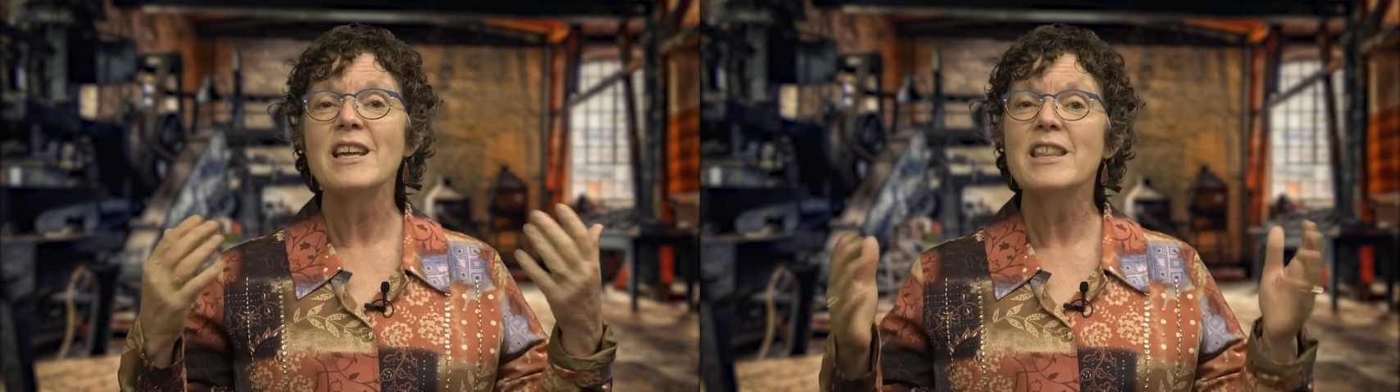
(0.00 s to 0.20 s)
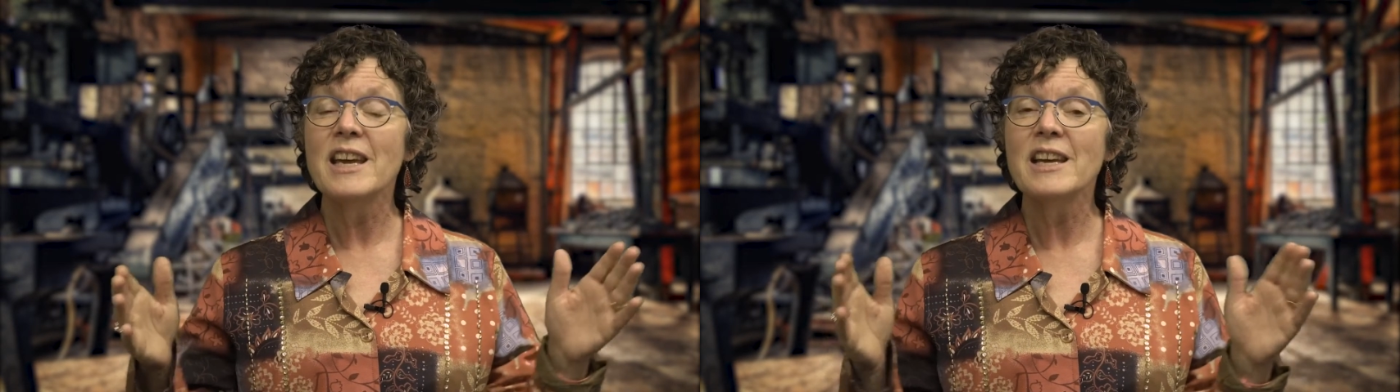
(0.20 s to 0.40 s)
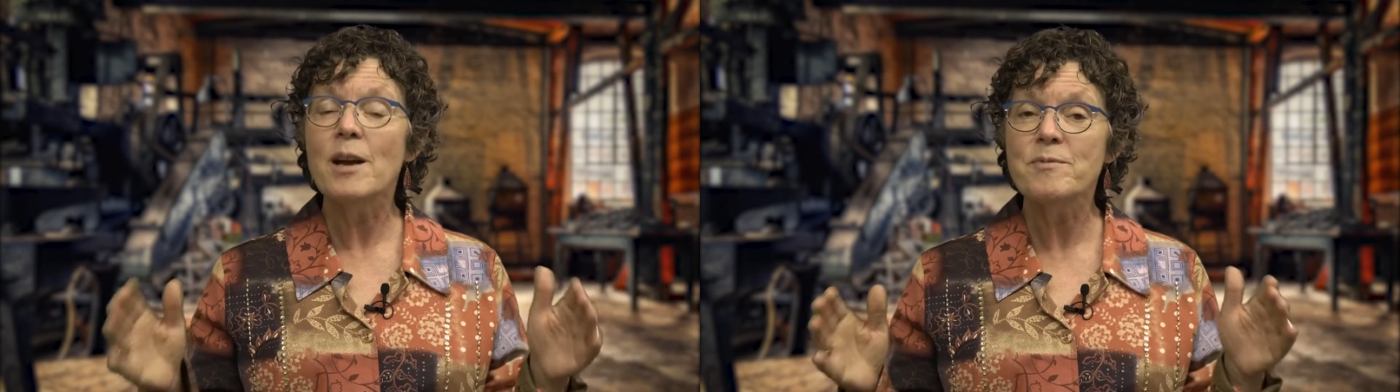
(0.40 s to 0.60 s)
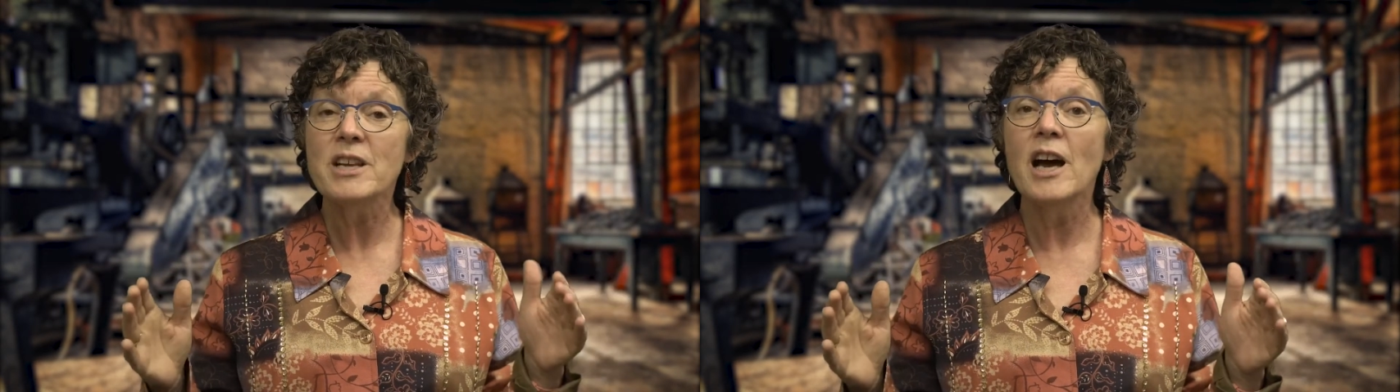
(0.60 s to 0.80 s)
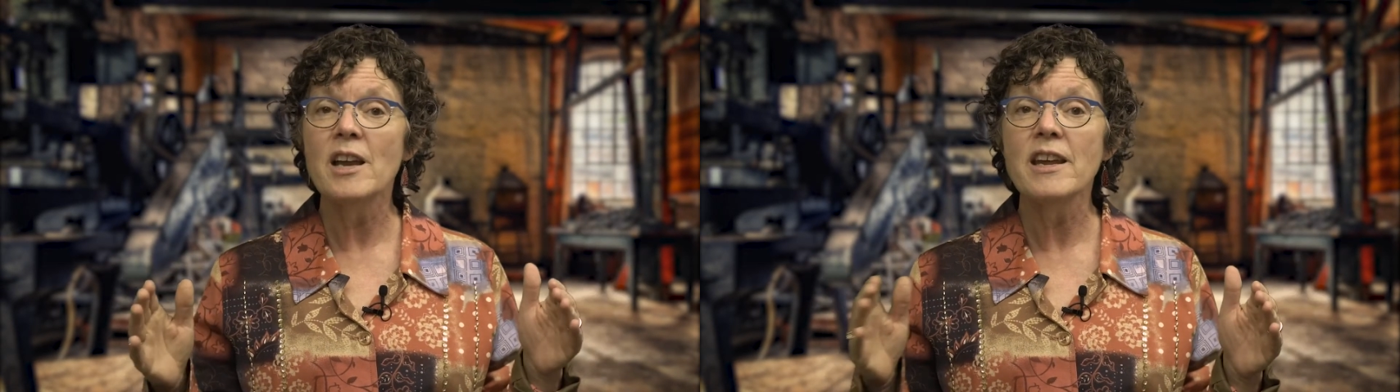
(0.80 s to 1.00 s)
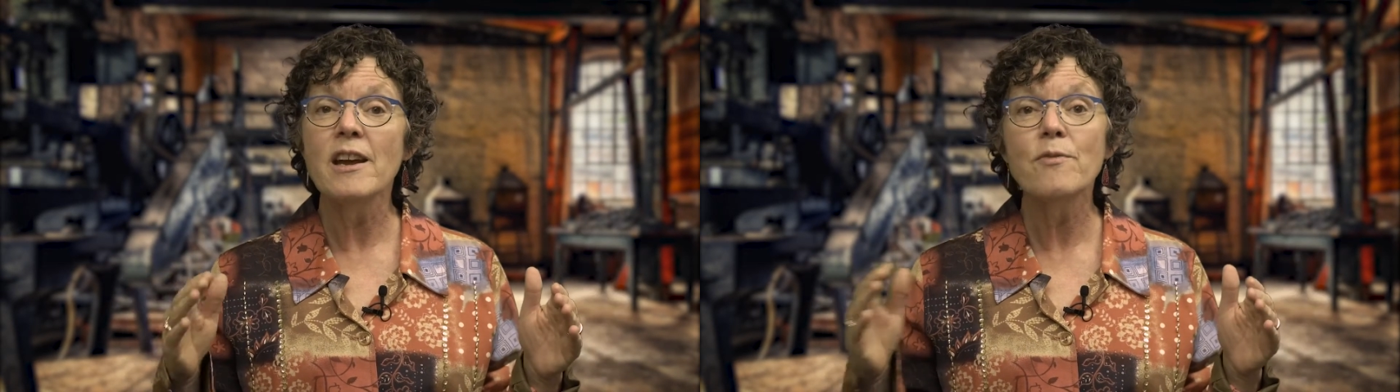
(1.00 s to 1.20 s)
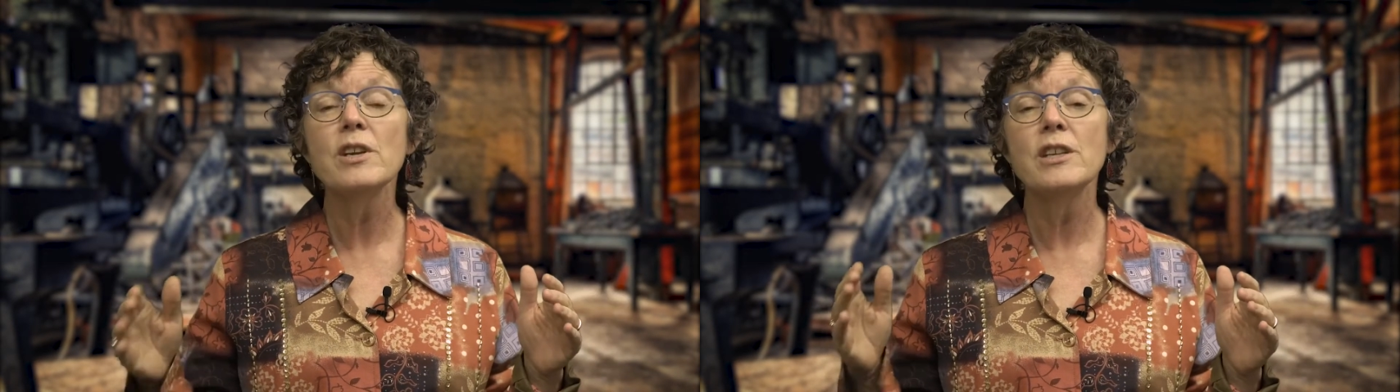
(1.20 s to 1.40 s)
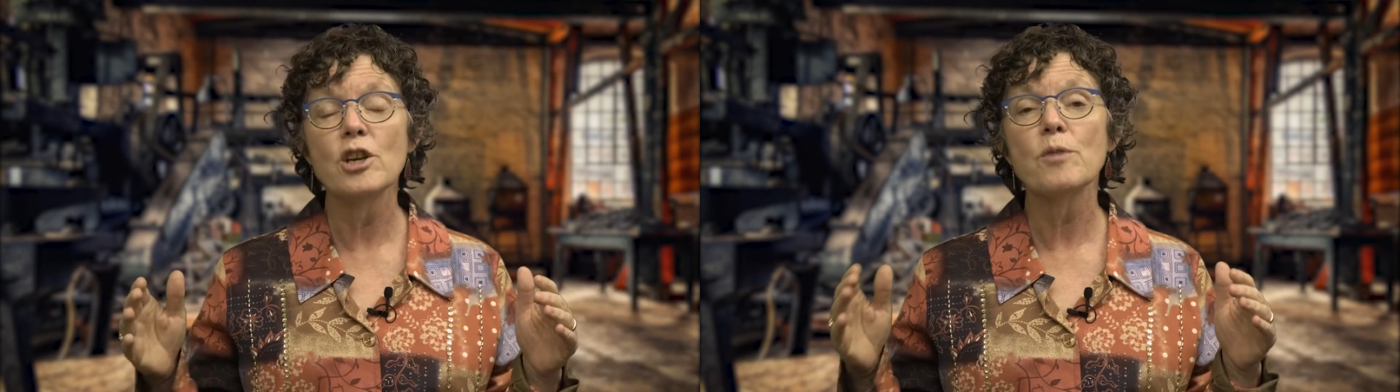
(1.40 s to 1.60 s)
they kept on
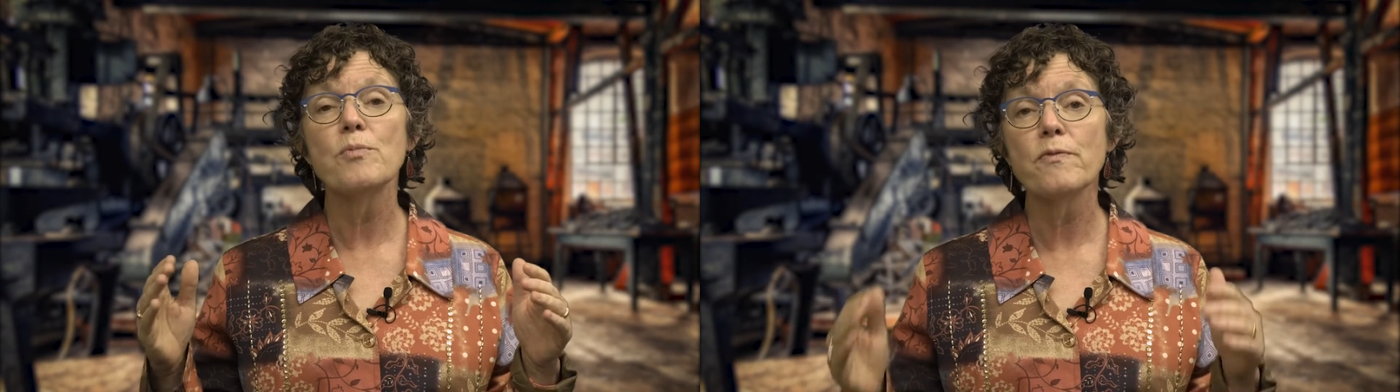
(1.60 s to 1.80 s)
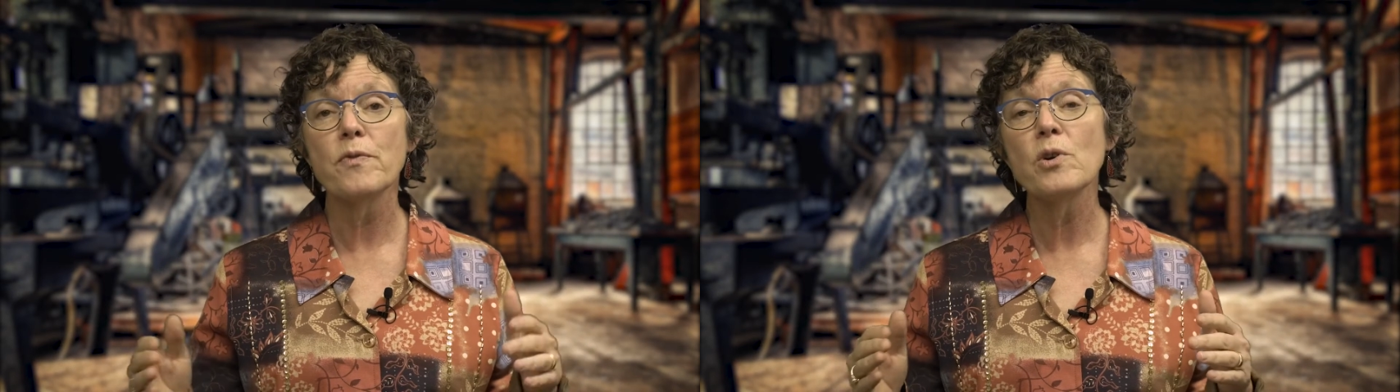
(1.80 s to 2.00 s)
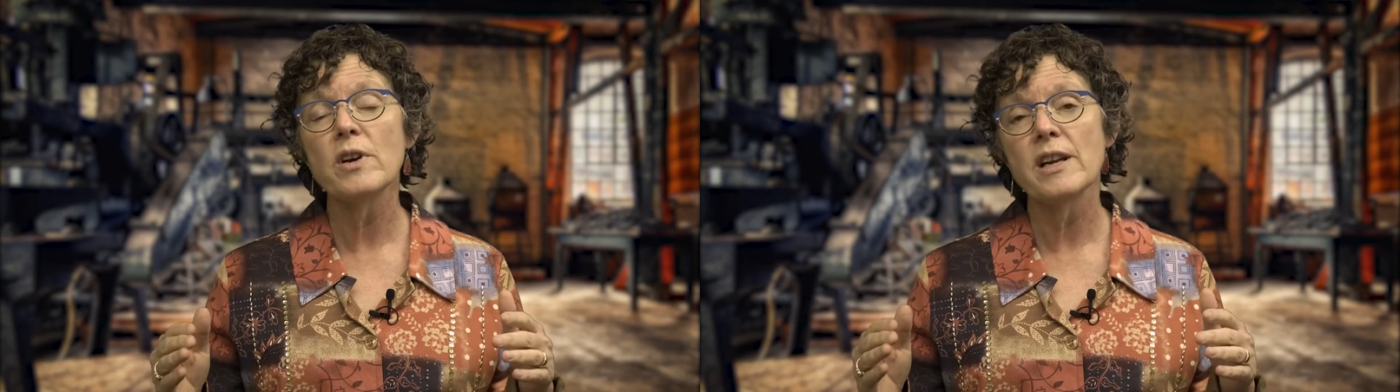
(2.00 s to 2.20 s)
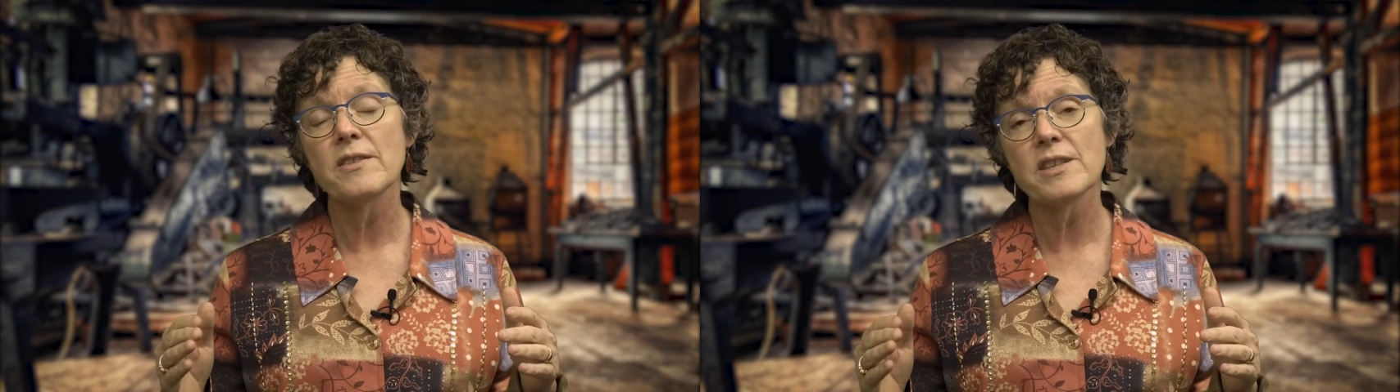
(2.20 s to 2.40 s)
every year preferring